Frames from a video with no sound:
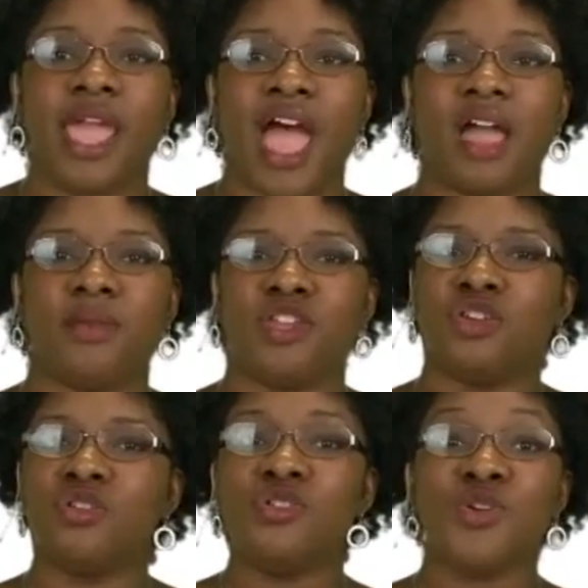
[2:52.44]
I mean,
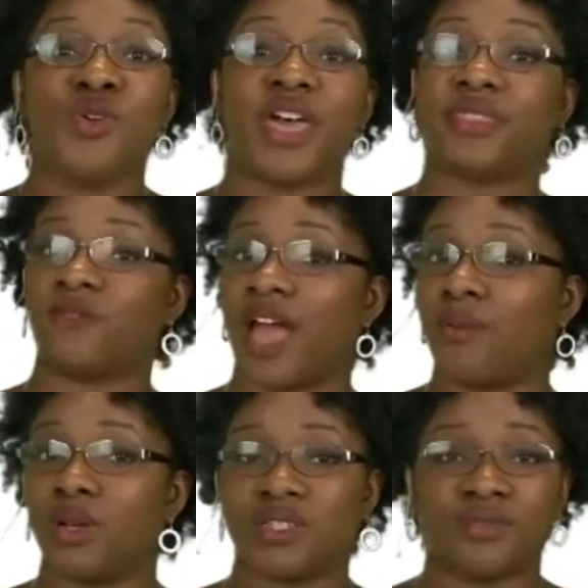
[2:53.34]
you knew that the vibe
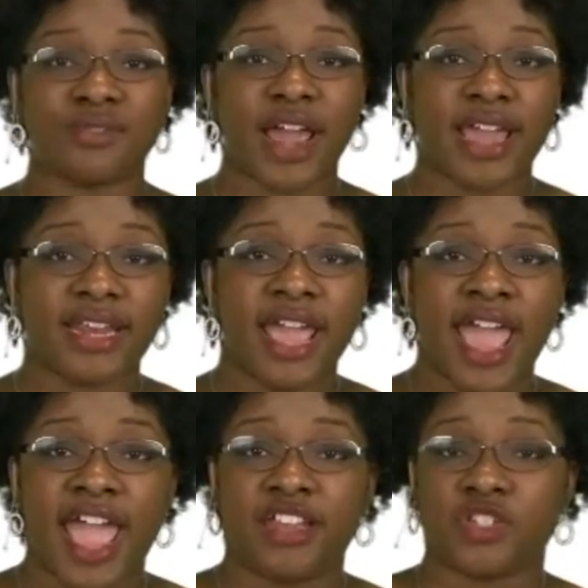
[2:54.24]
wasn't right,
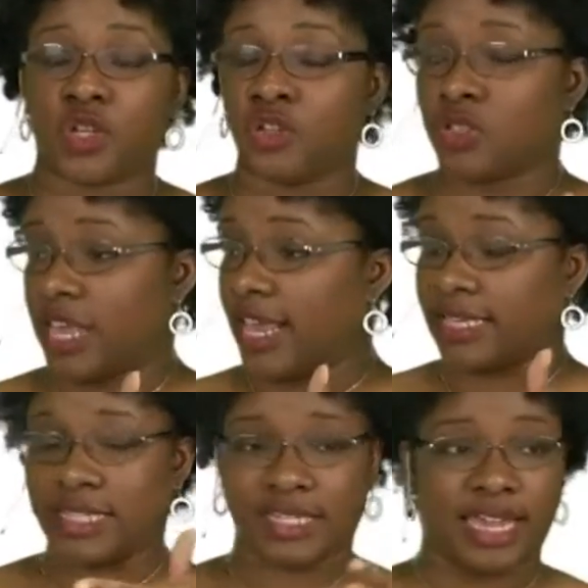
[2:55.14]
and so you take a
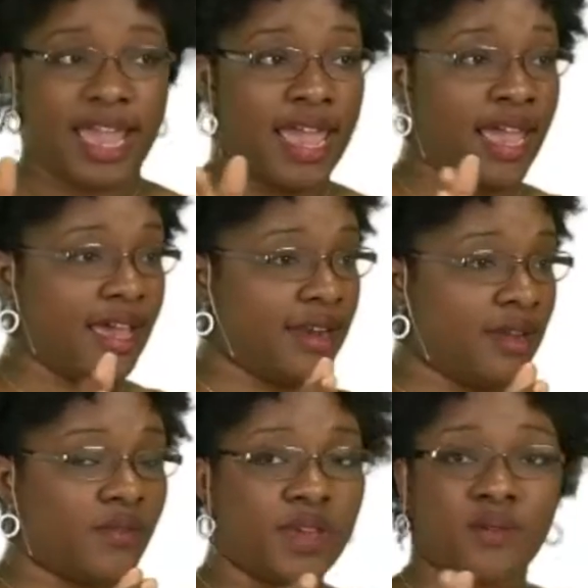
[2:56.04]
scan
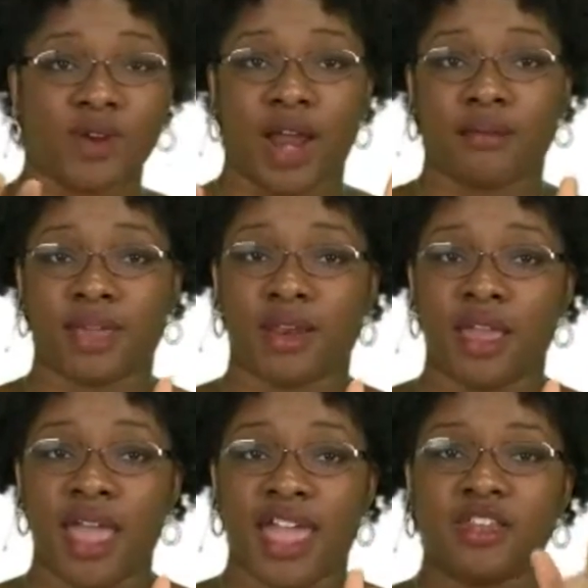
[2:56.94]
of the environment,
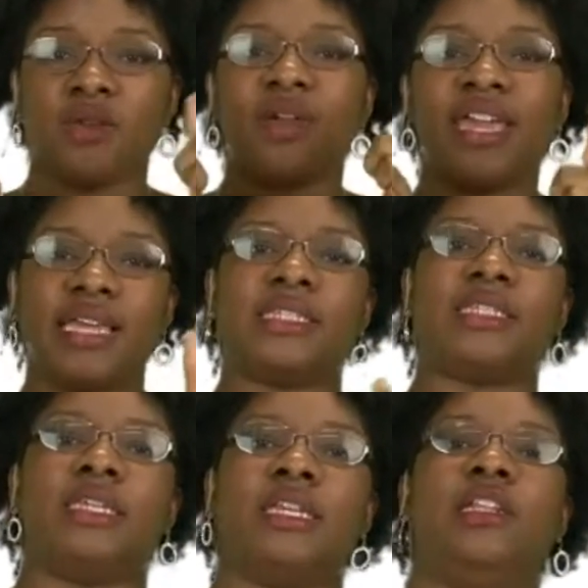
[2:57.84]
and you
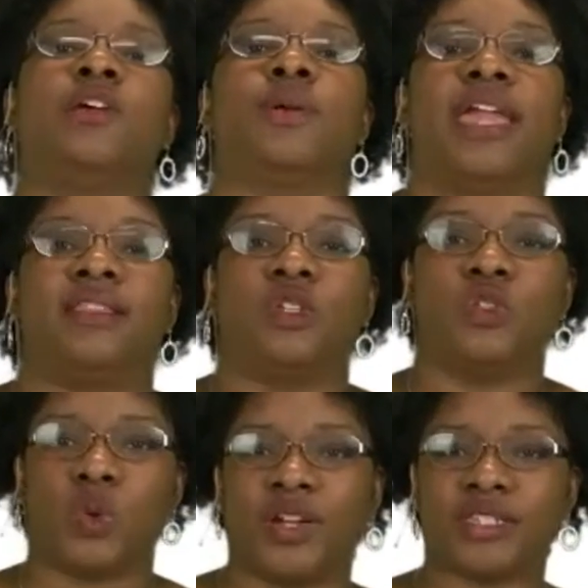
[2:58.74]
instantly locate the
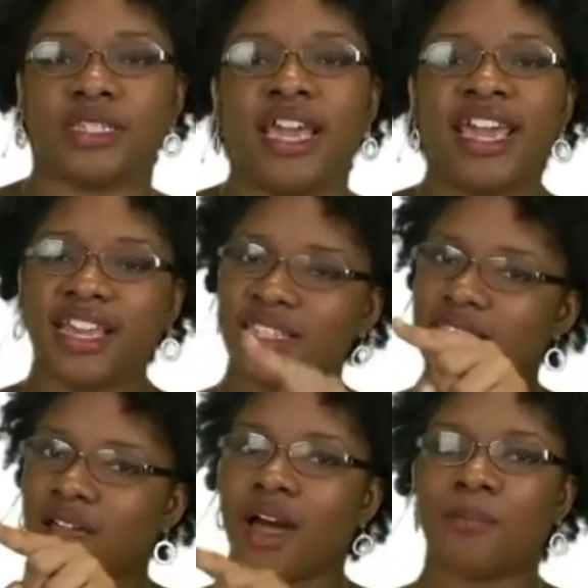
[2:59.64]
source. It's the
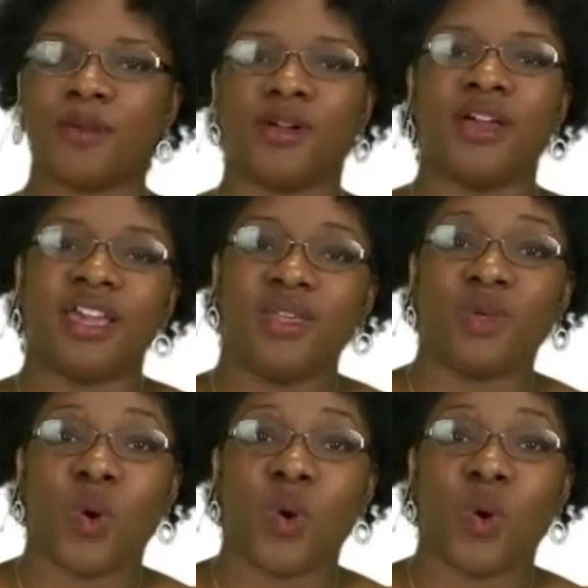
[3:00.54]
couple in the